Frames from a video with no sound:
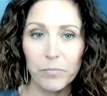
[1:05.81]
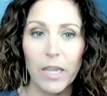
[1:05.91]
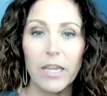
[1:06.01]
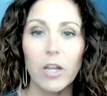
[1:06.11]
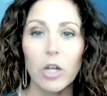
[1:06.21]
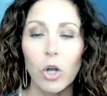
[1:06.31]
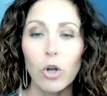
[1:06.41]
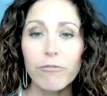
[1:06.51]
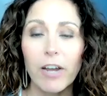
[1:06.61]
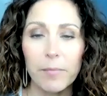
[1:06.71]
Okay,
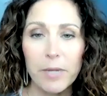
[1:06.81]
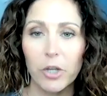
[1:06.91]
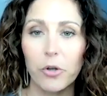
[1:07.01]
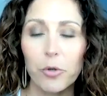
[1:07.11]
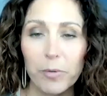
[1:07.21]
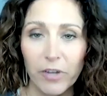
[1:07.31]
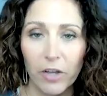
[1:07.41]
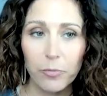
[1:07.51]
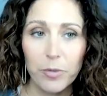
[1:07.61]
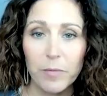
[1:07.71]
go find me a group of
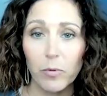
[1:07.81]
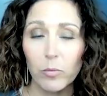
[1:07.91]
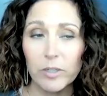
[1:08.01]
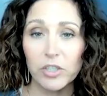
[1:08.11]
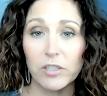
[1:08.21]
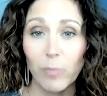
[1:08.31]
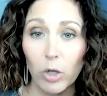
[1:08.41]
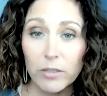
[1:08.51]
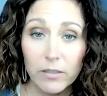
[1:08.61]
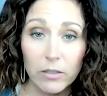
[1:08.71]
other people, which the
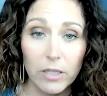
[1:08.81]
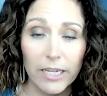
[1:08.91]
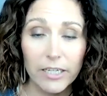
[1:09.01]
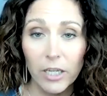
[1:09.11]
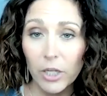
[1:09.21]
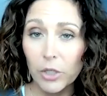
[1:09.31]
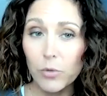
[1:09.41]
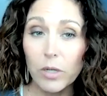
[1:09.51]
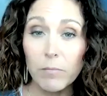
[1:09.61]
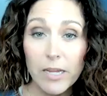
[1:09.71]
smallest lookalike you
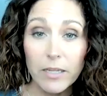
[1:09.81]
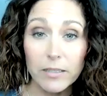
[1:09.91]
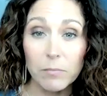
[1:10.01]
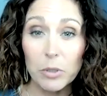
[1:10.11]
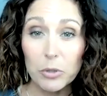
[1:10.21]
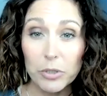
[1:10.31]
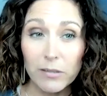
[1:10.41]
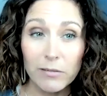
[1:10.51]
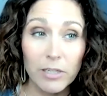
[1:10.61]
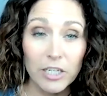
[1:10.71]
can make is 1
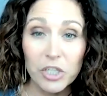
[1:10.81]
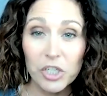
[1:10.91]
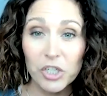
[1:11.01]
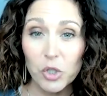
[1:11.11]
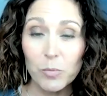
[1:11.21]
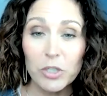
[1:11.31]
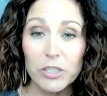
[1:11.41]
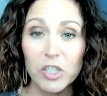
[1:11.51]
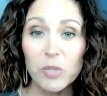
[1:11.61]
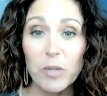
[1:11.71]
million-ish, 2
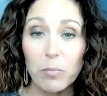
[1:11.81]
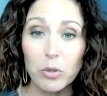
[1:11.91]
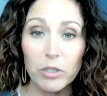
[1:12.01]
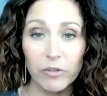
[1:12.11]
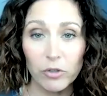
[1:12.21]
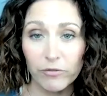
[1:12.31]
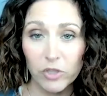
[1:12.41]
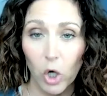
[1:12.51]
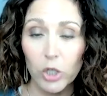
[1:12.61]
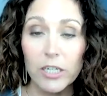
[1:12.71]
million-ish people. If you're
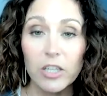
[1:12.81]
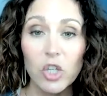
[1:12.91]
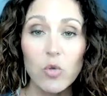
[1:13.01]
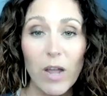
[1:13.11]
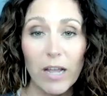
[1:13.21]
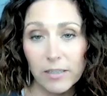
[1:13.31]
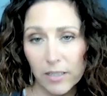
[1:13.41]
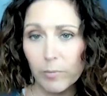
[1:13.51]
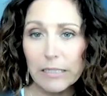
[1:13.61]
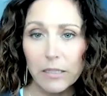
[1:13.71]
targeting the US,
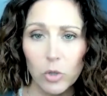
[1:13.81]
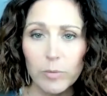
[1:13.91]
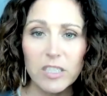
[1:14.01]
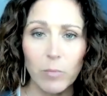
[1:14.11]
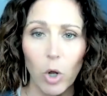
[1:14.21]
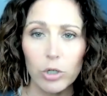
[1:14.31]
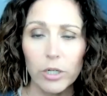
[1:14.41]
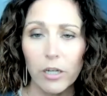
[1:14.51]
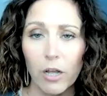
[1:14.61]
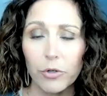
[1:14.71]
they'll be a little bit smaller
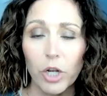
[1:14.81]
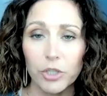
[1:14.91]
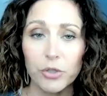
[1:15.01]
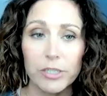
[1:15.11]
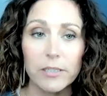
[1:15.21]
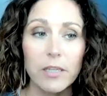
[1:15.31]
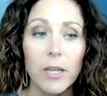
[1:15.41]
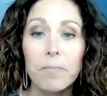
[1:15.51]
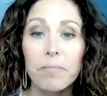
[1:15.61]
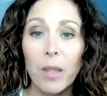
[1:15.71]
in other countries.
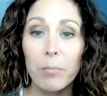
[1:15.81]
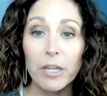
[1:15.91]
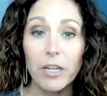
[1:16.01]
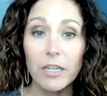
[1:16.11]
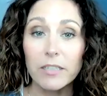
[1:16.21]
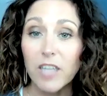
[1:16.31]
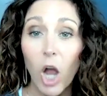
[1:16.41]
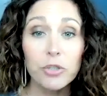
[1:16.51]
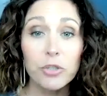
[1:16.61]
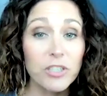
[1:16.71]
But it's
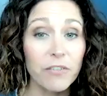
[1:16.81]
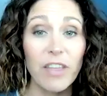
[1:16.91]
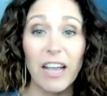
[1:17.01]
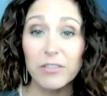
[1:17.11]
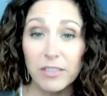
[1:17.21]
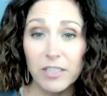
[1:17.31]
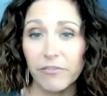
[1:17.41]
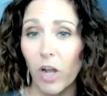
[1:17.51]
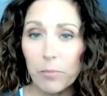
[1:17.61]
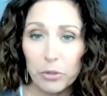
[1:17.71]
hundreds of thousands, if
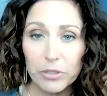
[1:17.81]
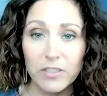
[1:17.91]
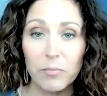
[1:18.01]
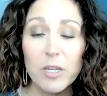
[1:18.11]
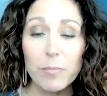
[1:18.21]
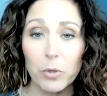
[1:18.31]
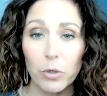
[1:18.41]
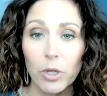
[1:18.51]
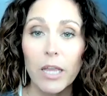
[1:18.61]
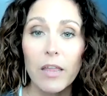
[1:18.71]
not millions of
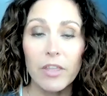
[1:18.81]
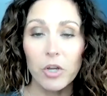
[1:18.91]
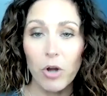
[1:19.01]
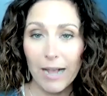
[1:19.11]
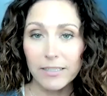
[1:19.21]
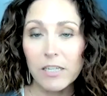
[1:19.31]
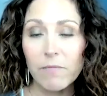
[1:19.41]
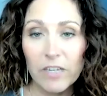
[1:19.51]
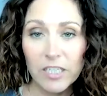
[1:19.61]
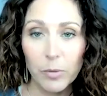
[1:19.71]
people that you're asking
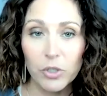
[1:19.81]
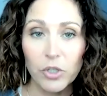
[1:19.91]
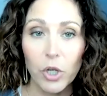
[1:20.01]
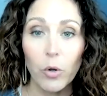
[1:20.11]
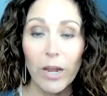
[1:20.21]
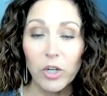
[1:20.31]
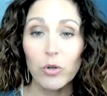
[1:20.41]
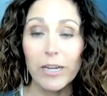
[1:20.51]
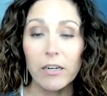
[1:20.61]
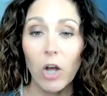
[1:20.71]
Facebook to go and
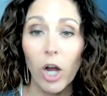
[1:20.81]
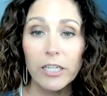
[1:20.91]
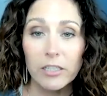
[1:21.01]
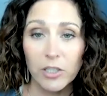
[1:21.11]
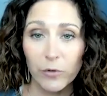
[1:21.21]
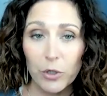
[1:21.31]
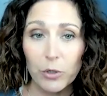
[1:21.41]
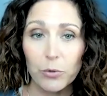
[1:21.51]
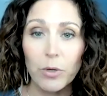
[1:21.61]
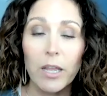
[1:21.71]
create an audience for
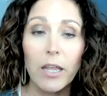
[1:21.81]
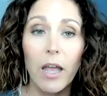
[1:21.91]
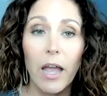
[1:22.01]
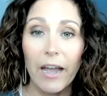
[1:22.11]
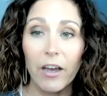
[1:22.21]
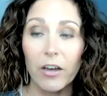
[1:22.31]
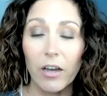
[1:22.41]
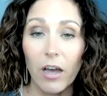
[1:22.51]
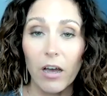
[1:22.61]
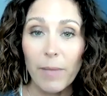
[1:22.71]
you
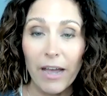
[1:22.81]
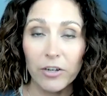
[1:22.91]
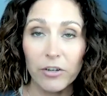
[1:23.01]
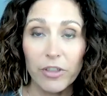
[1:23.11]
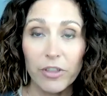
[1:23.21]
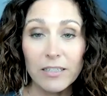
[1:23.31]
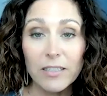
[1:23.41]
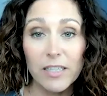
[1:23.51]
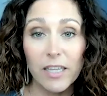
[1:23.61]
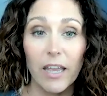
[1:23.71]
out of
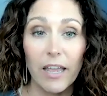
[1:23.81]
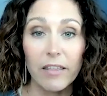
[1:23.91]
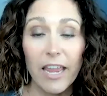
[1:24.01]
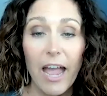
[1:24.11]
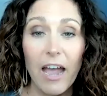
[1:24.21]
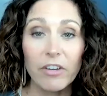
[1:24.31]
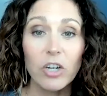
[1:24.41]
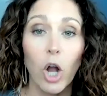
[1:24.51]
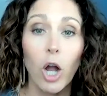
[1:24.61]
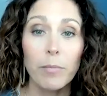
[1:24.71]
things that they have in
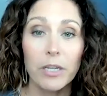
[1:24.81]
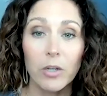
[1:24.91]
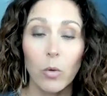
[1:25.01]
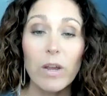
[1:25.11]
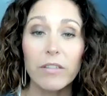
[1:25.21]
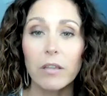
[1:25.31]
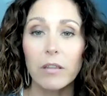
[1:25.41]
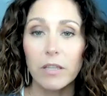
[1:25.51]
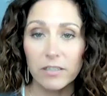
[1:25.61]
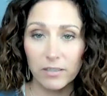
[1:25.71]
common with
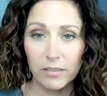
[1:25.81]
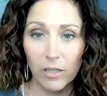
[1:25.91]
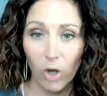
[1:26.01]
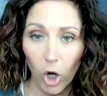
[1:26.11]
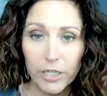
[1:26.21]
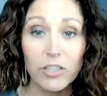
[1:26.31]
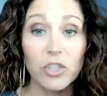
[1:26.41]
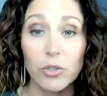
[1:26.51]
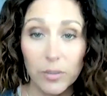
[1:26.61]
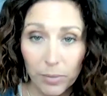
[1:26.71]
the
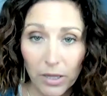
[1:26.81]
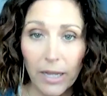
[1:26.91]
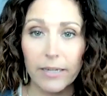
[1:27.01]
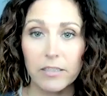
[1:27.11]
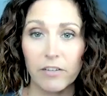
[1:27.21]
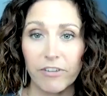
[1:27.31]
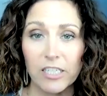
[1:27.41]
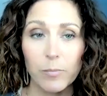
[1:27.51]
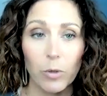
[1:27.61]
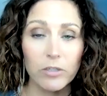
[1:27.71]
audience you're supplying to
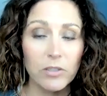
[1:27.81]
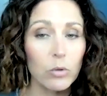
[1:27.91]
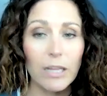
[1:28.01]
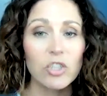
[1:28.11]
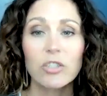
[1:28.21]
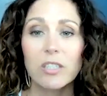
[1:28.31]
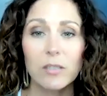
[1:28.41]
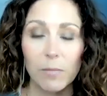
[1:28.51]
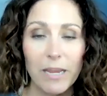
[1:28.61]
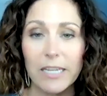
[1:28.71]
Facebook. So let's
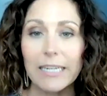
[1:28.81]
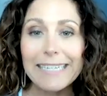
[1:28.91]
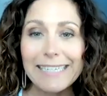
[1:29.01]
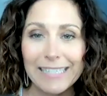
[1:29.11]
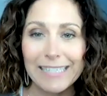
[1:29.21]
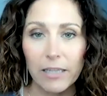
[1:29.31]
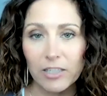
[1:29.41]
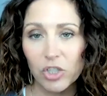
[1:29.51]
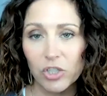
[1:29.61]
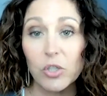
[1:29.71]
just, to make it easy,
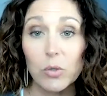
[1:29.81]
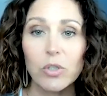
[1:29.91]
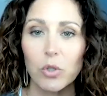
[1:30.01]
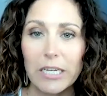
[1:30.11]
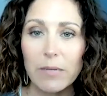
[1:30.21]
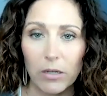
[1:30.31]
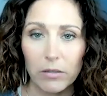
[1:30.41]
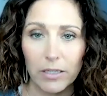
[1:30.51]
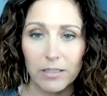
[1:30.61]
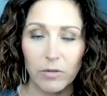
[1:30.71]
let's just use your email
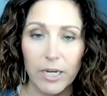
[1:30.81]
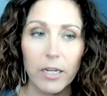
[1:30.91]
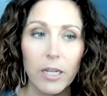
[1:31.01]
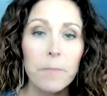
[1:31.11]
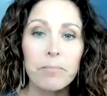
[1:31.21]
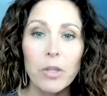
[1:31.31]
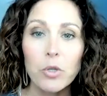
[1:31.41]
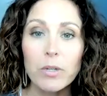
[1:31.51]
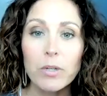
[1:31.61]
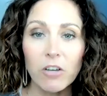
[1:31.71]
list, right?
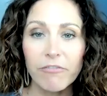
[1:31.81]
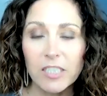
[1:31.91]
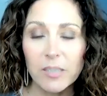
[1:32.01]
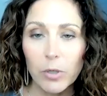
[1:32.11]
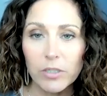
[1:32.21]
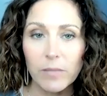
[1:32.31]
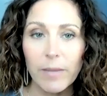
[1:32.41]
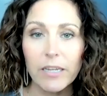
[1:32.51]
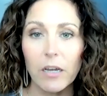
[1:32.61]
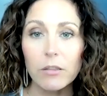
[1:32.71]
You can tell Facebook to
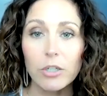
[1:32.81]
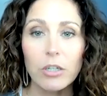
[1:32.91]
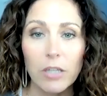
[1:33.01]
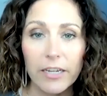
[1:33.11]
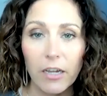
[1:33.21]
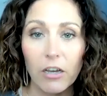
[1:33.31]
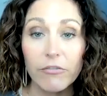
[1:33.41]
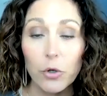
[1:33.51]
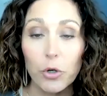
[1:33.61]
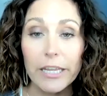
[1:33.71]
make a lookalike
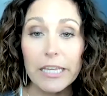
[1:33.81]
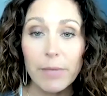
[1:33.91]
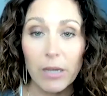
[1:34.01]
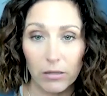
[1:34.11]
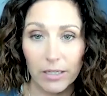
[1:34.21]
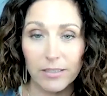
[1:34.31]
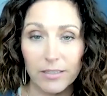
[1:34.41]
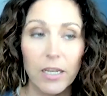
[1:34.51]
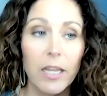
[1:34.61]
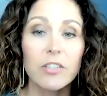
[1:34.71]
of your email
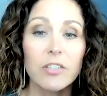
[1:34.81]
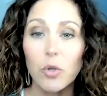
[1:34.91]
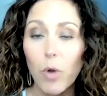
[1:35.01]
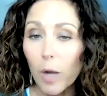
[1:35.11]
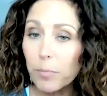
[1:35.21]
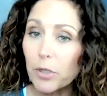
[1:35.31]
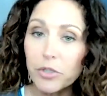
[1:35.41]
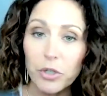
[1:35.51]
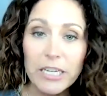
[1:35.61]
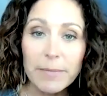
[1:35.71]
list. So you
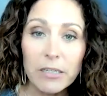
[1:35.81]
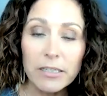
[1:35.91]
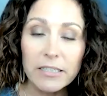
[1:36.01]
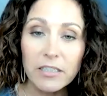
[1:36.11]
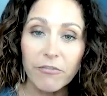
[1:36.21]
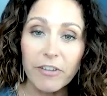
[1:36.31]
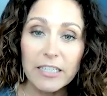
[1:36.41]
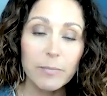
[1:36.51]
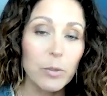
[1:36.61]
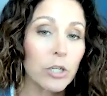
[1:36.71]
upload your email list to
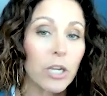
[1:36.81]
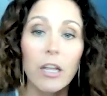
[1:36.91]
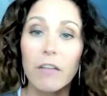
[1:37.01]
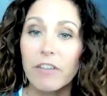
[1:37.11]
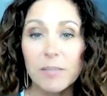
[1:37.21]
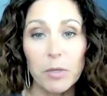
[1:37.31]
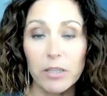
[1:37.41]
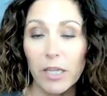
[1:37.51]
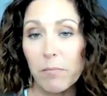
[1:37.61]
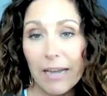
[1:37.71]
Facebook. Facebook
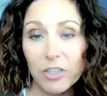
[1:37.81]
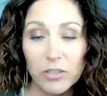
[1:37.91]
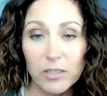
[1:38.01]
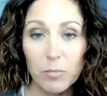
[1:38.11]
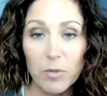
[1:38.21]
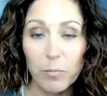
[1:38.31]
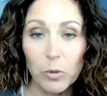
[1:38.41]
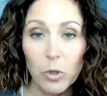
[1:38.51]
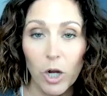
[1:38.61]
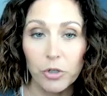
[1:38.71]
then matches the
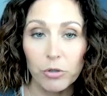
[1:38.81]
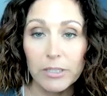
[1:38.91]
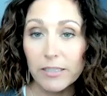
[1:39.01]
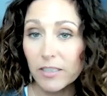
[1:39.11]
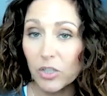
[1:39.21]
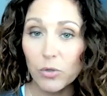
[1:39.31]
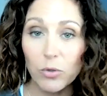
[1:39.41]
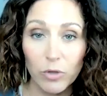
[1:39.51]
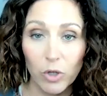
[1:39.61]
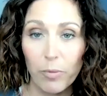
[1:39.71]
people on your list
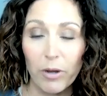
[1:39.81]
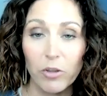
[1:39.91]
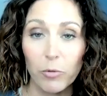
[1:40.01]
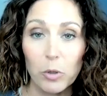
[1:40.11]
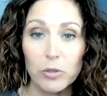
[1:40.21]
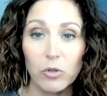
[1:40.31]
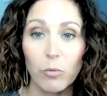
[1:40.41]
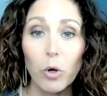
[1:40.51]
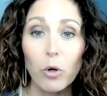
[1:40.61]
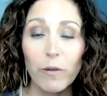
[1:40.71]
to their personal
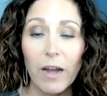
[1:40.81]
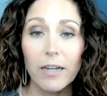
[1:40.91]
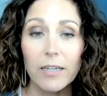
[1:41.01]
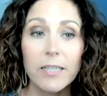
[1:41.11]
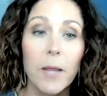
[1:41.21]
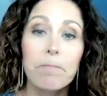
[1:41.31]
profiles.